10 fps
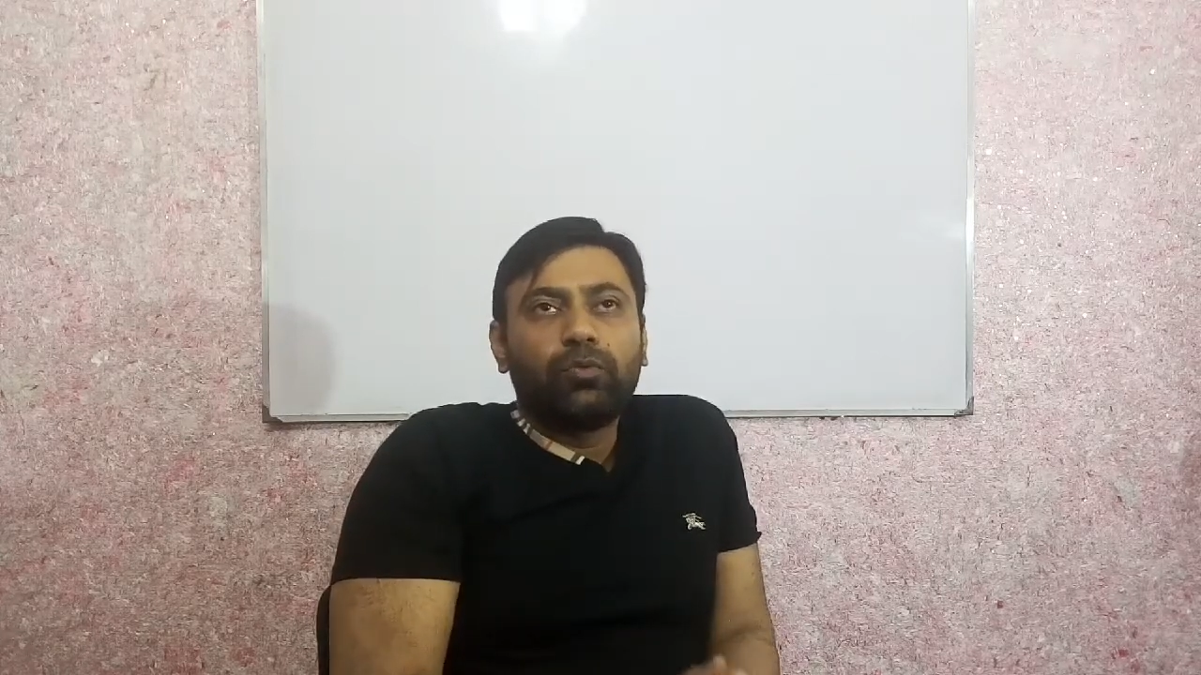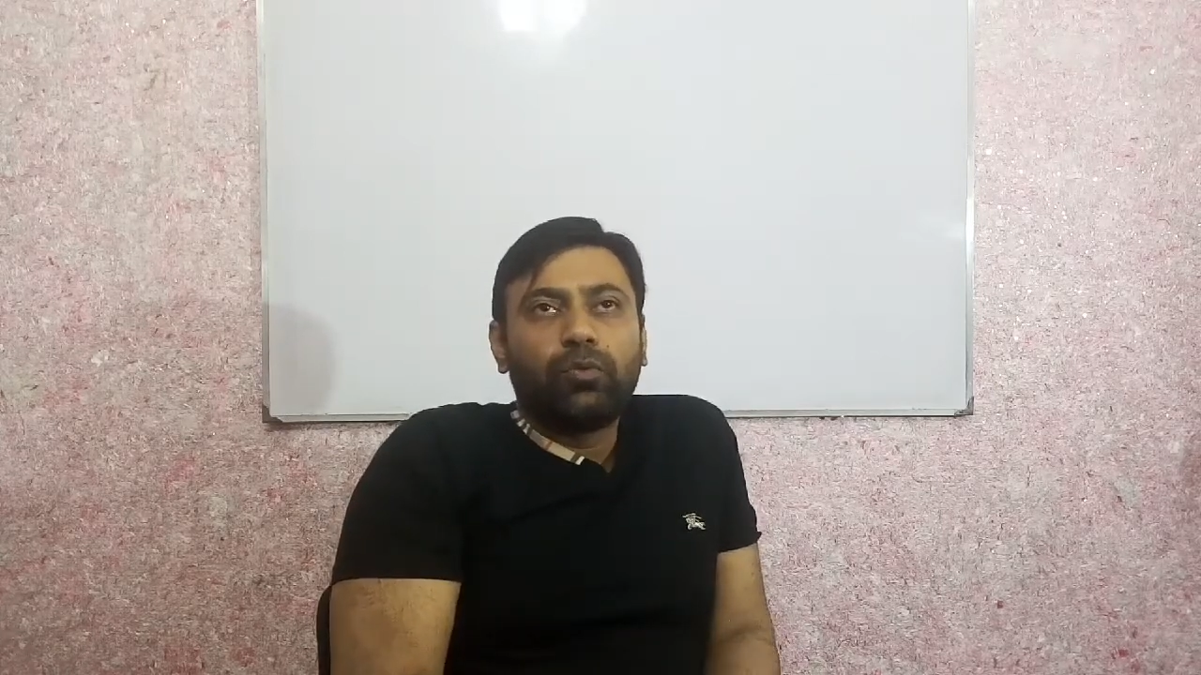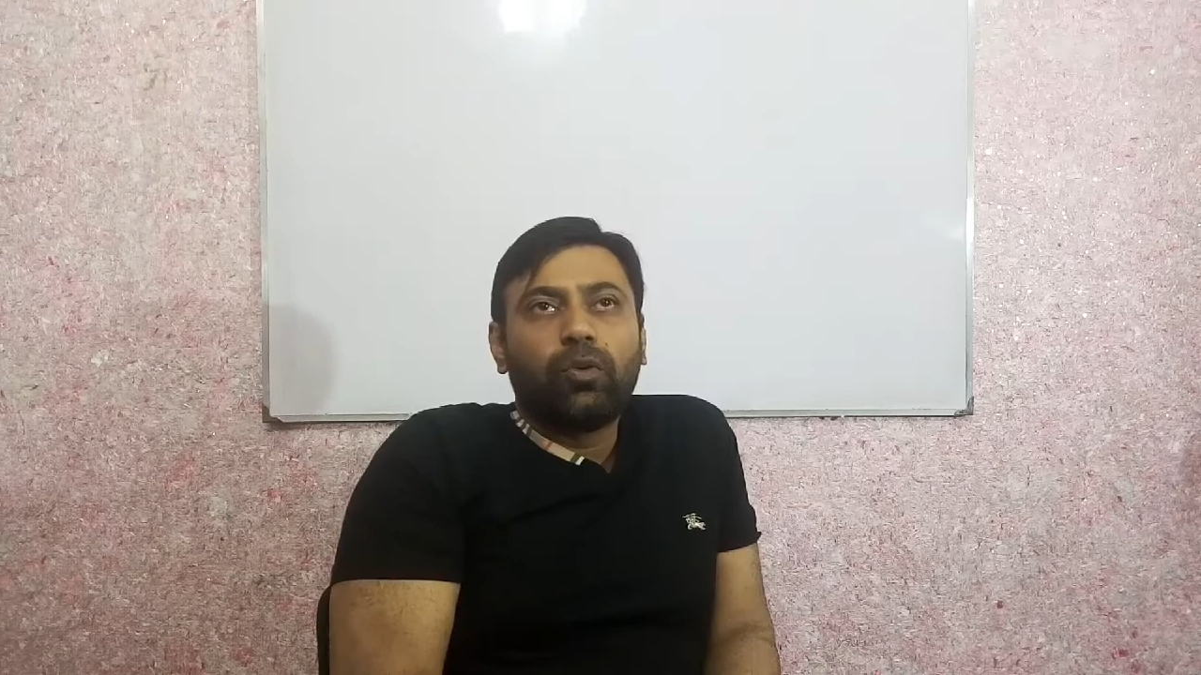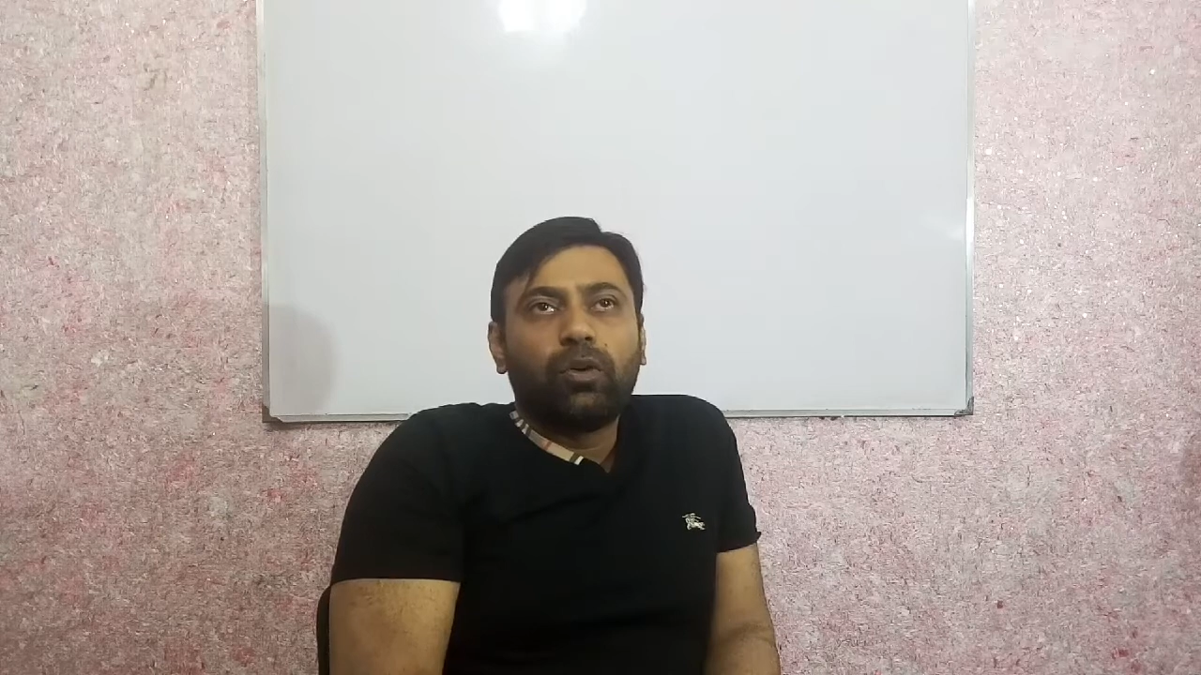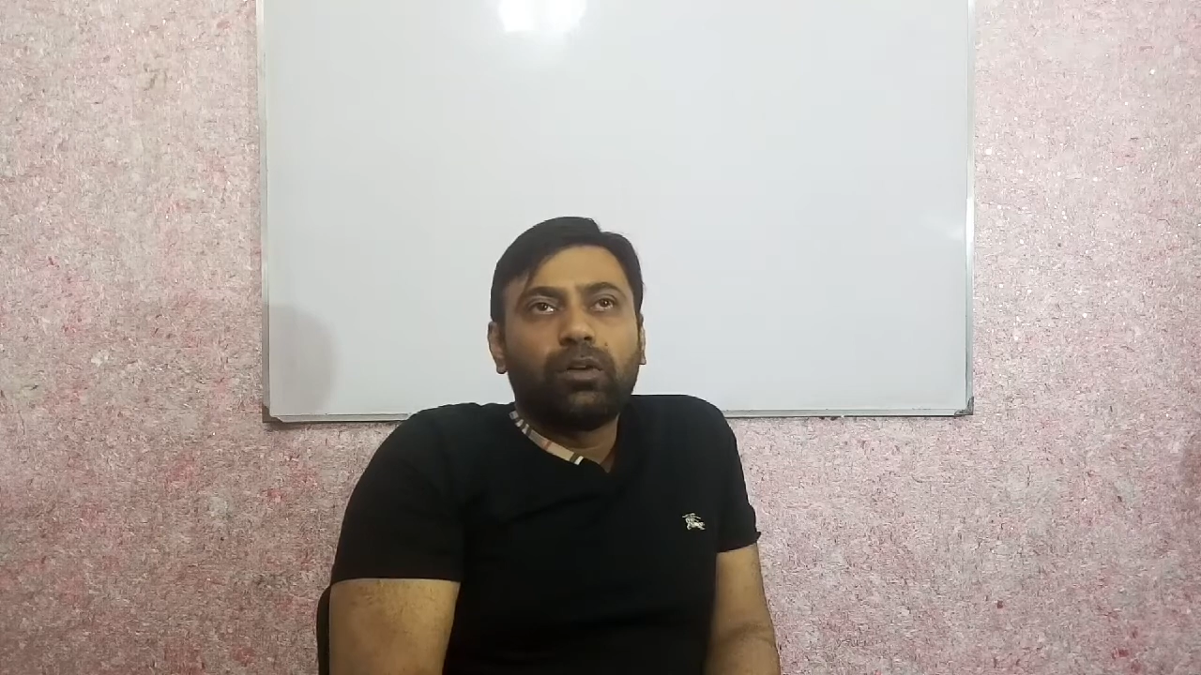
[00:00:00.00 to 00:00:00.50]

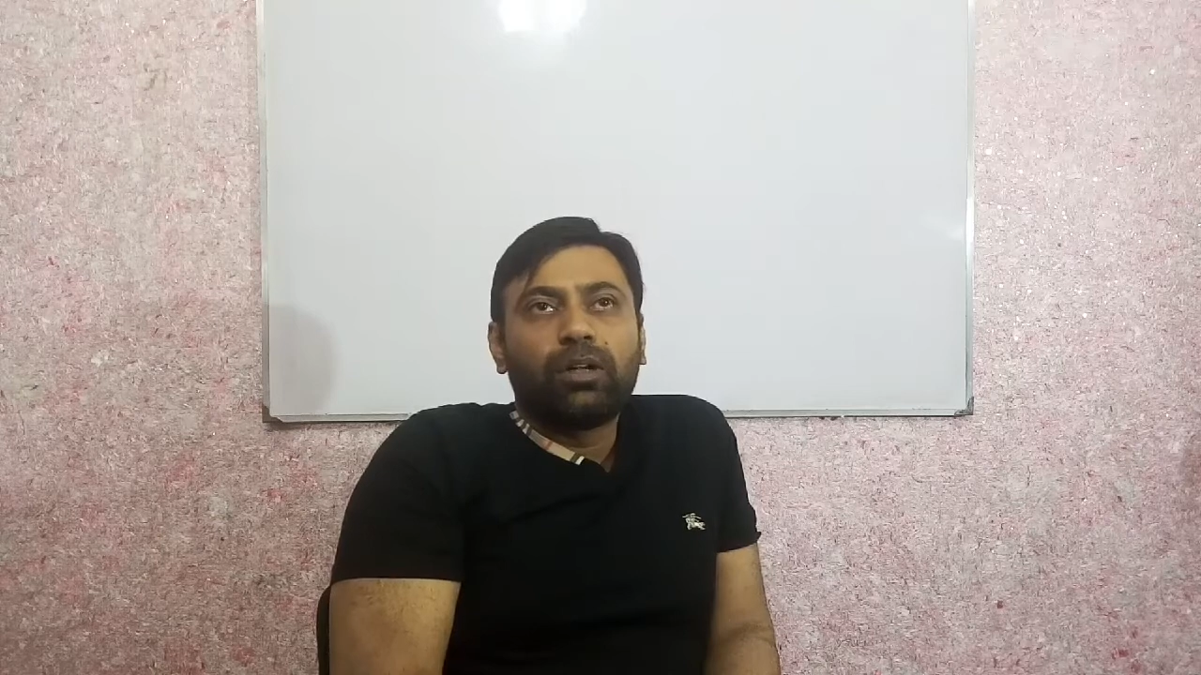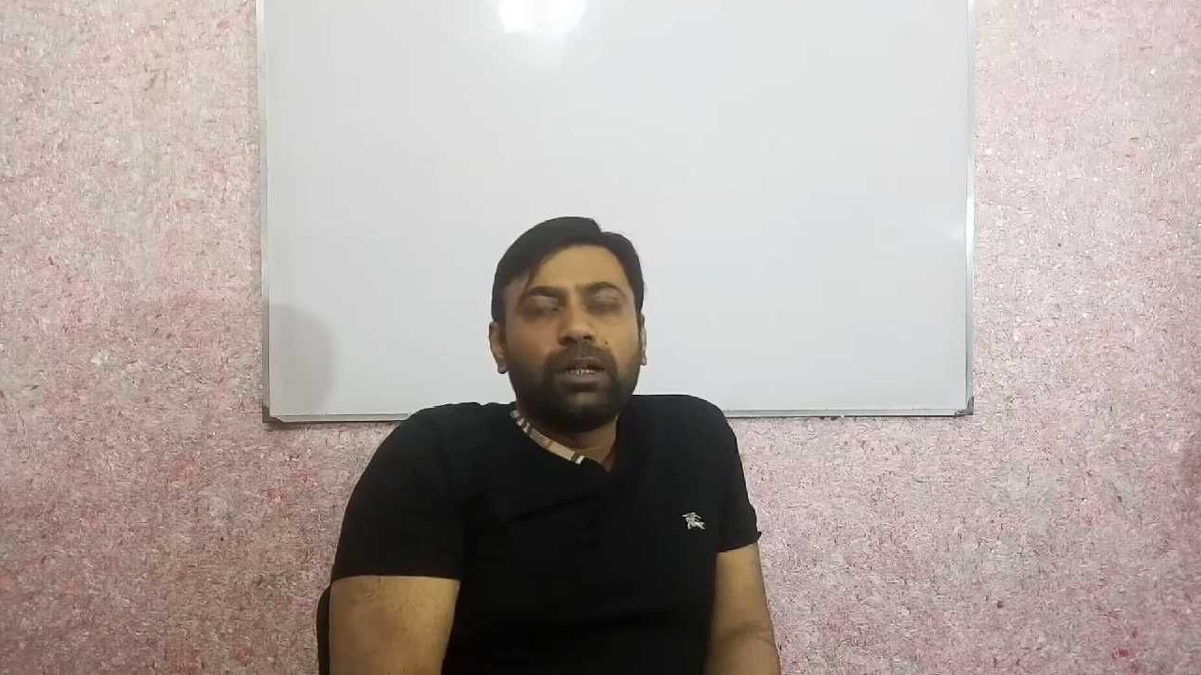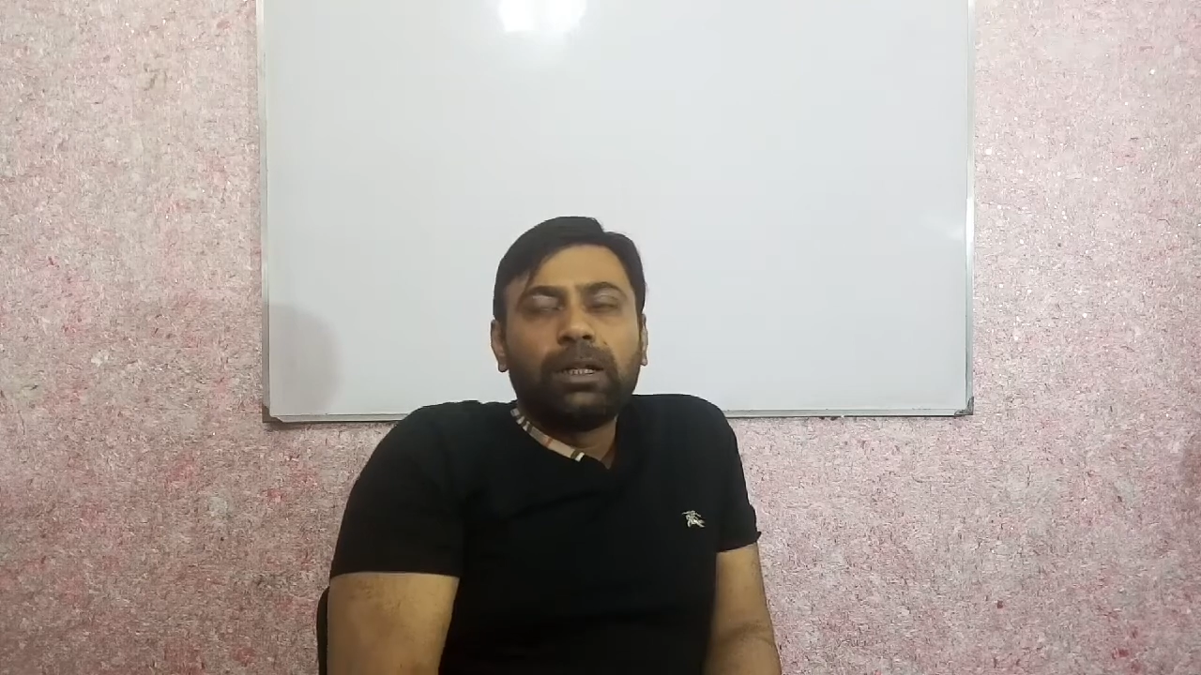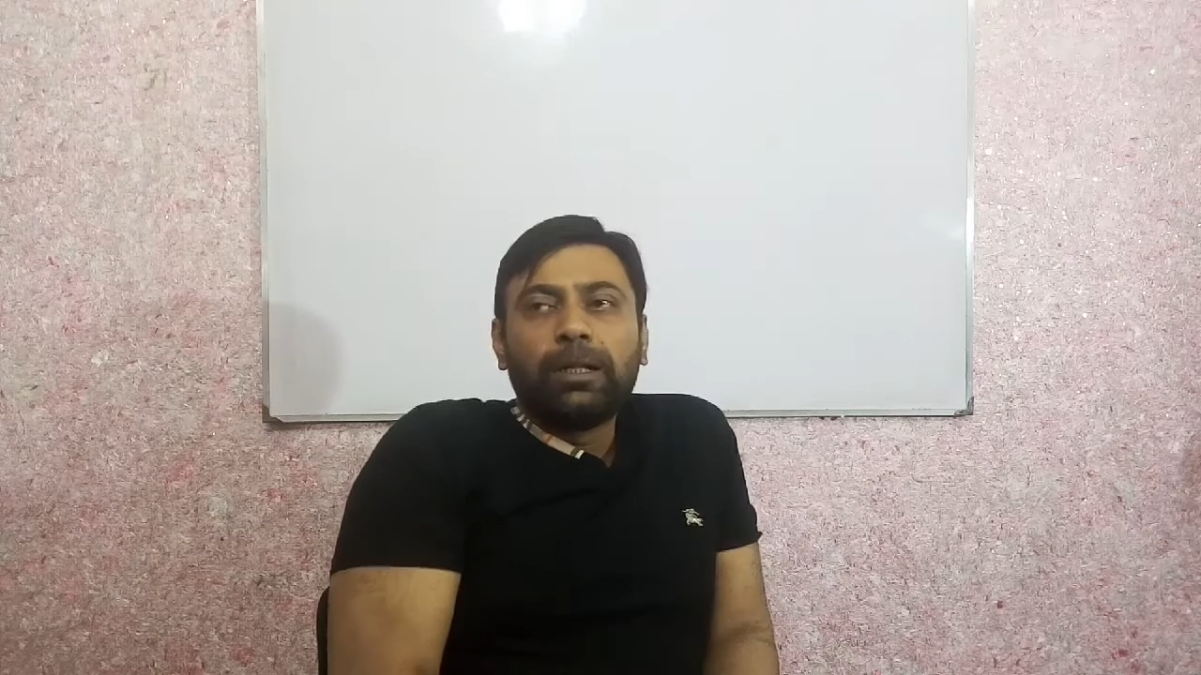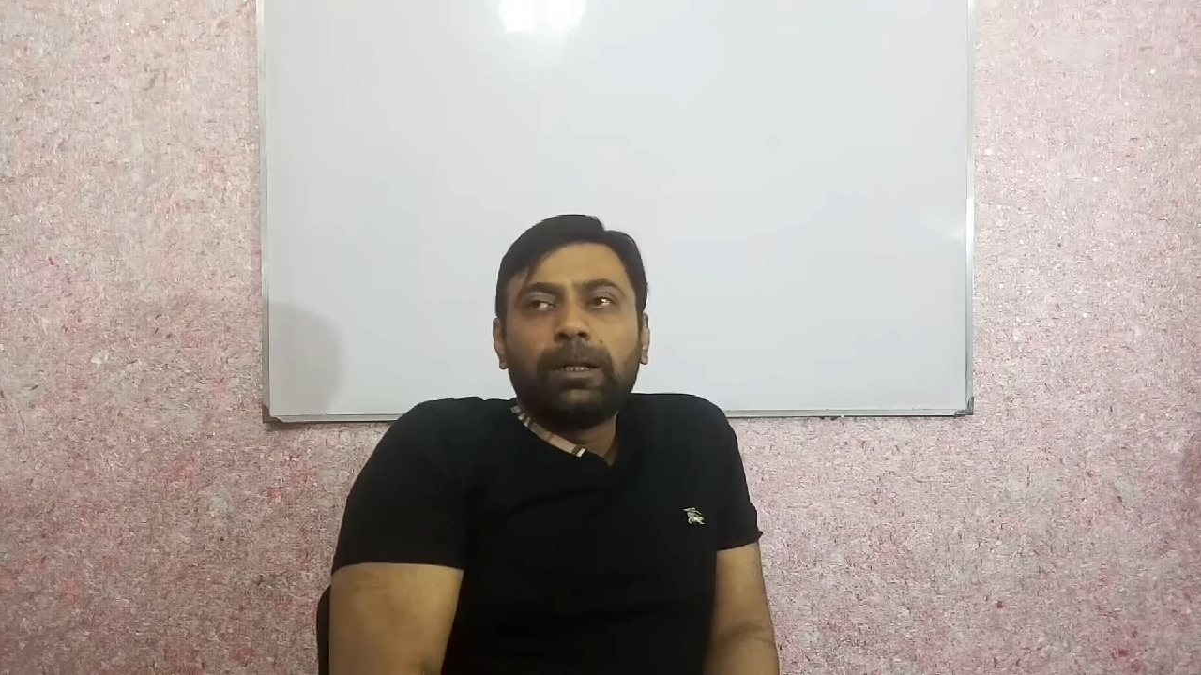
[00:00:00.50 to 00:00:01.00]
for